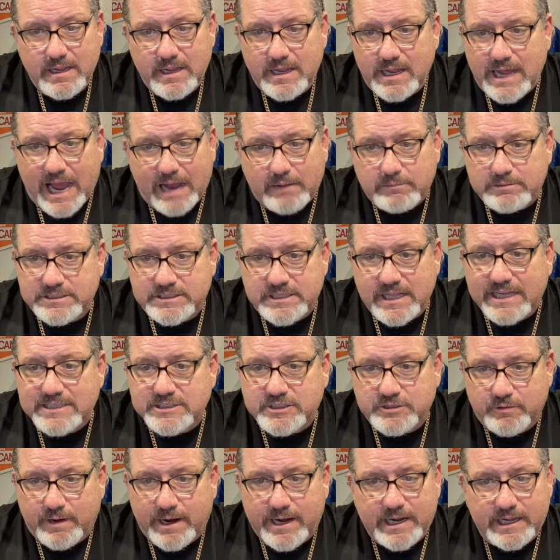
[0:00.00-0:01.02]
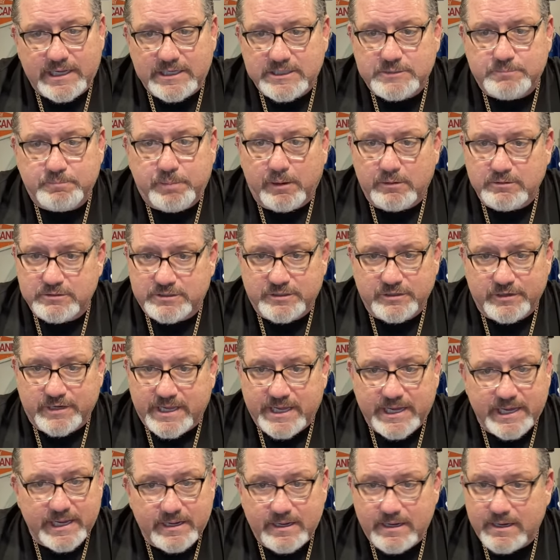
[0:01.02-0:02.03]
Howie's not trading his poster
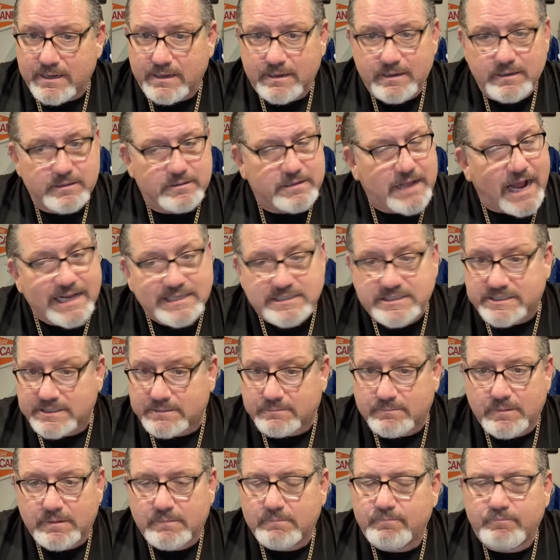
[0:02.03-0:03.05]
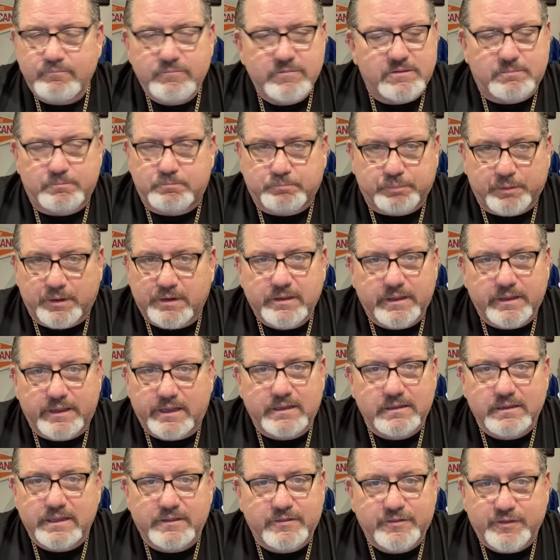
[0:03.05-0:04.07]
kid. Tyson,
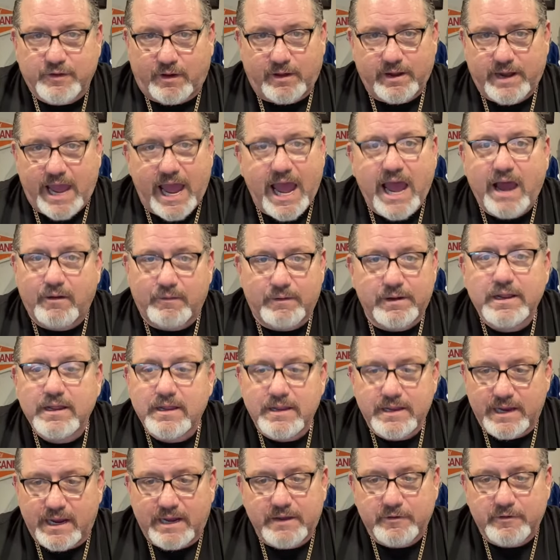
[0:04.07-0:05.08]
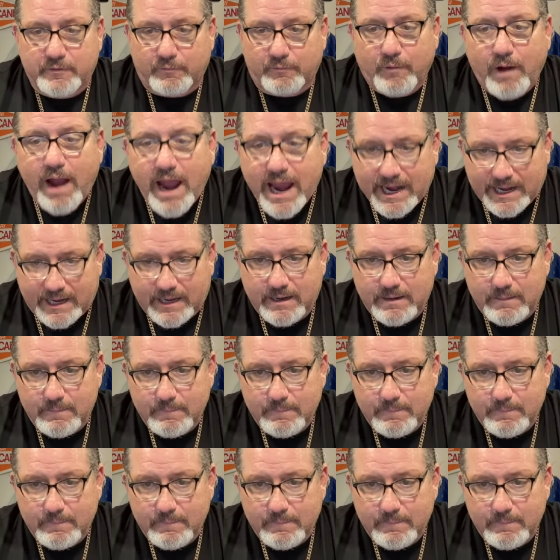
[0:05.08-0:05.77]
brilliantly thought out, and you're right.